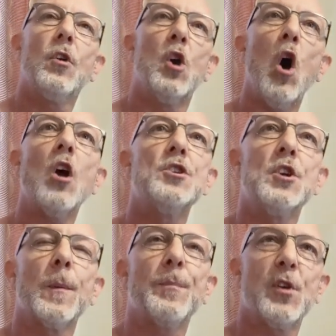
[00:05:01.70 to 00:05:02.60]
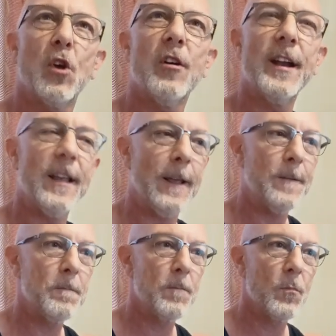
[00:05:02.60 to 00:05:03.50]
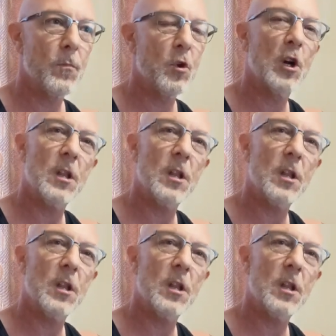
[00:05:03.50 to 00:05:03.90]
guard your purity, your